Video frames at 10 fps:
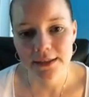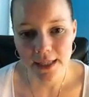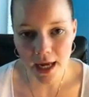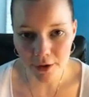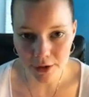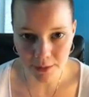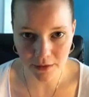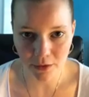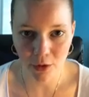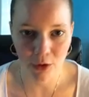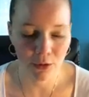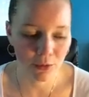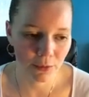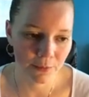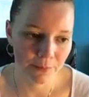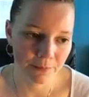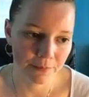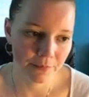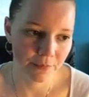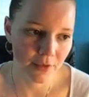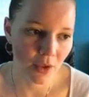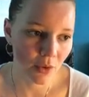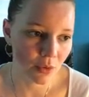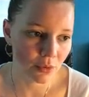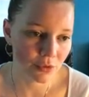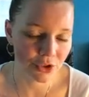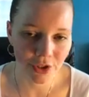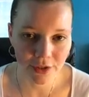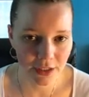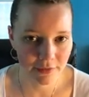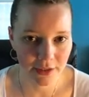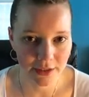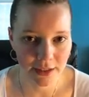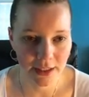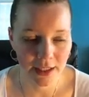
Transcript: down about the whole journey, really,